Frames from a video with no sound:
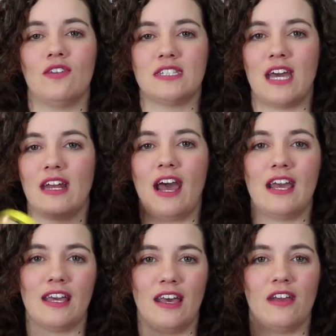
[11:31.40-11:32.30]
of us had to
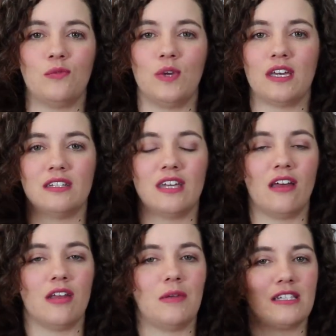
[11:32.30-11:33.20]
hike in, we could
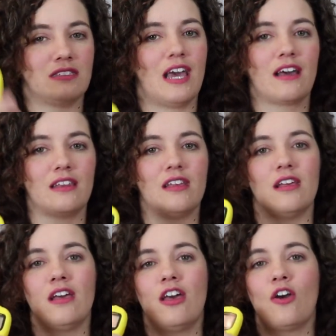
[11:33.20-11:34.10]
tell them
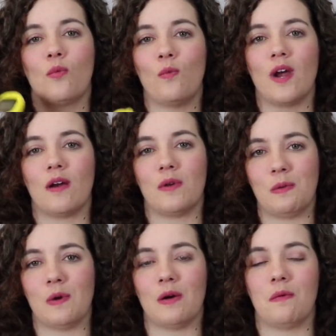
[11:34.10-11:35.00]
exactly where
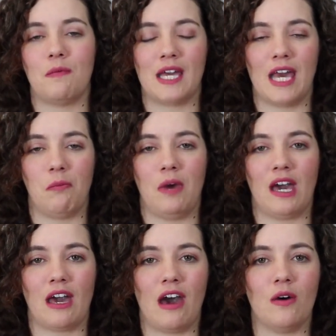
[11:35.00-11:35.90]
we were when we came
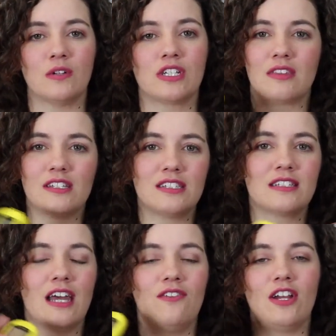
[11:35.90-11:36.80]
back out. This
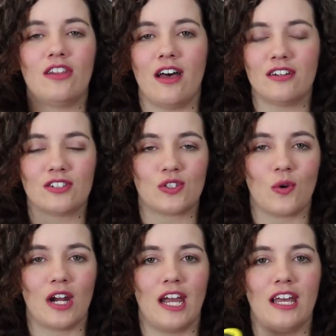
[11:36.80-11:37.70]
is kind of a long
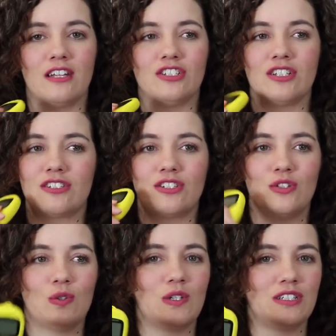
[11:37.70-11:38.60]
story
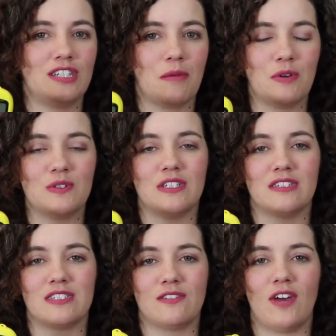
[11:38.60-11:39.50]
just to demo
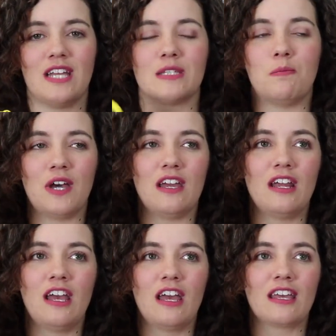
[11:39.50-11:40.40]
this device,
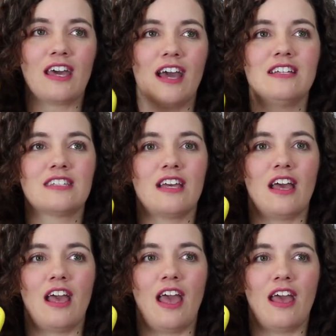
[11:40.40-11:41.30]
but guys,
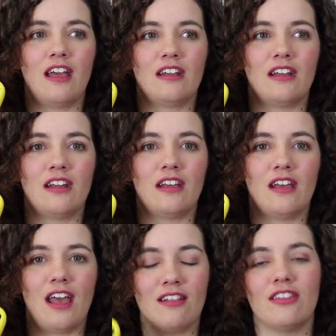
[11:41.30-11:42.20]
it
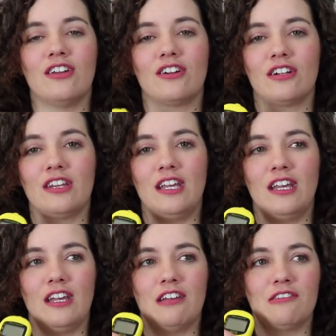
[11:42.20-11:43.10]
it
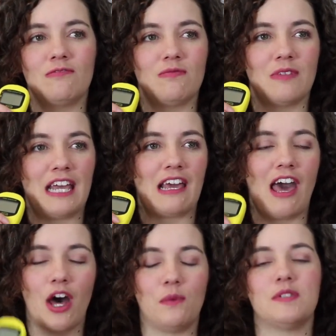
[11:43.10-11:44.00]
literally like
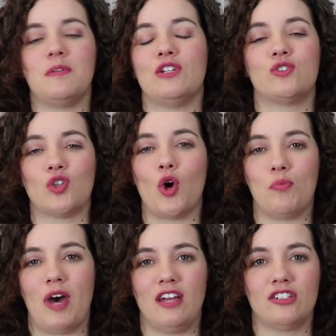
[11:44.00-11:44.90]
helped me
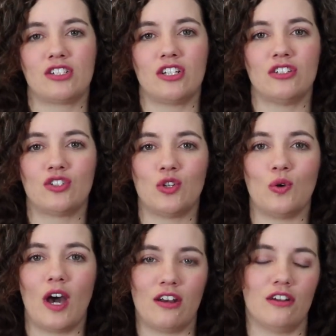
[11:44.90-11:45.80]
so much
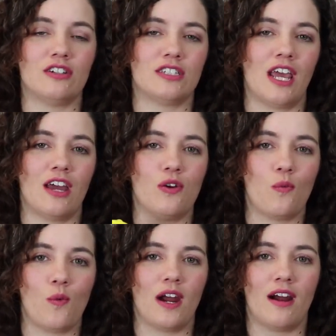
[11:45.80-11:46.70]
to understand
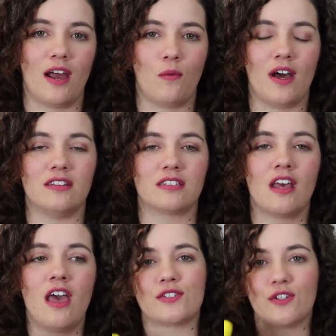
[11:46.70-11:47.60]
where I was.
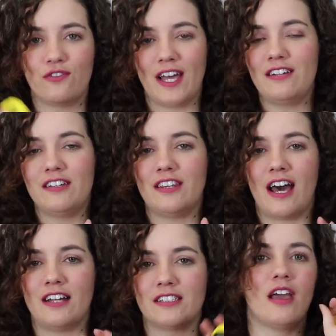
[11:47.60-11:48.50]
So final
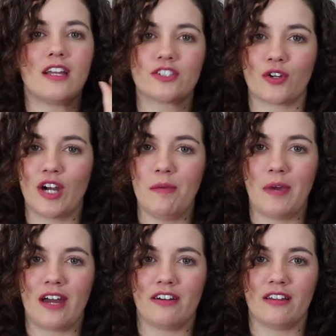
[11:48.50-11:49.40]
thoughts, it's great
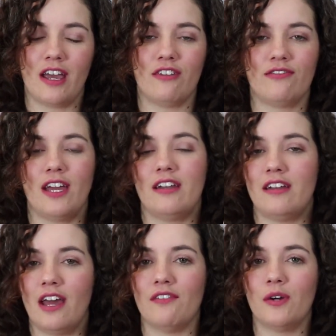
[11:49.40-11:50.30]
battery life. It
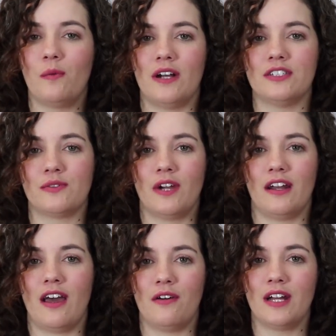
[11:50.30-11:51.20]
never once
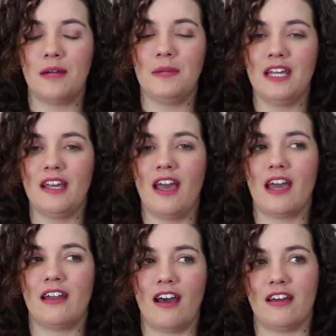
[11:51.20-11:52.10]
ran out on me
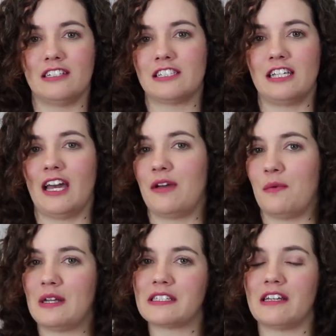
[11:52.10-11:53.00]
and honestly
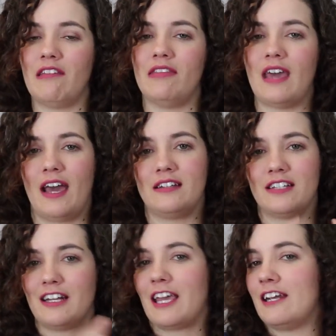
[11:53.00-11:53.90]
I wasn't that
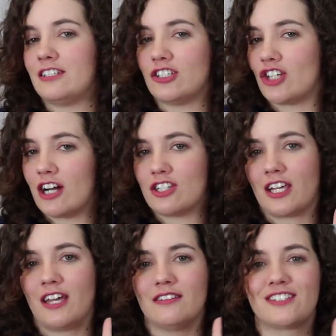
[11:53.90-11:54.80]
dedicated to
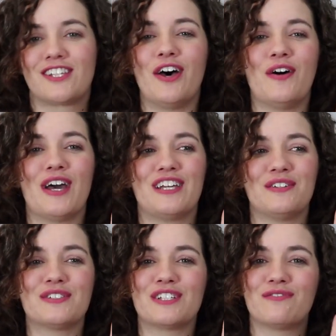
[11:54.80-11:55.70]
charging it. So I
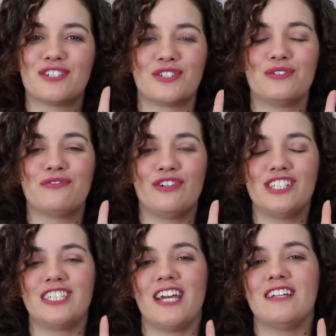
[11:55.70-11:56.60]
used it for two
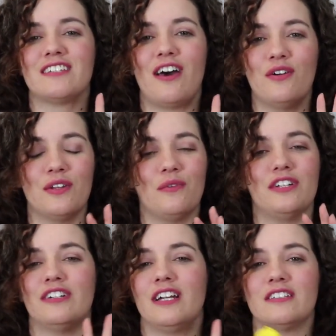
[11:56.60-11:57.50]
full days out in the
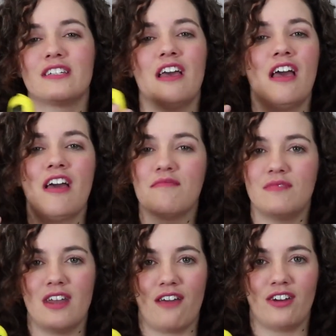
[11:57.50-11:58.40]
wilderness,
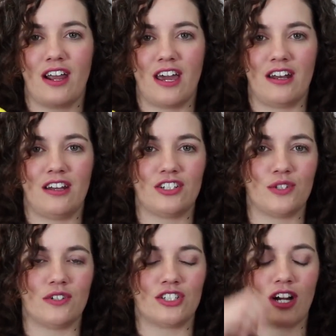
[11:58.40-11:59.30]
never had an
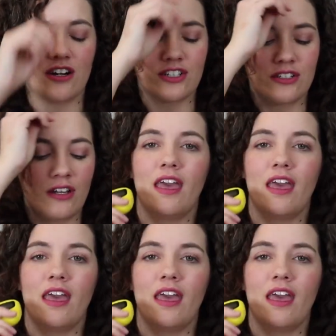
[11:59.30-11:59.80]
issue with charge.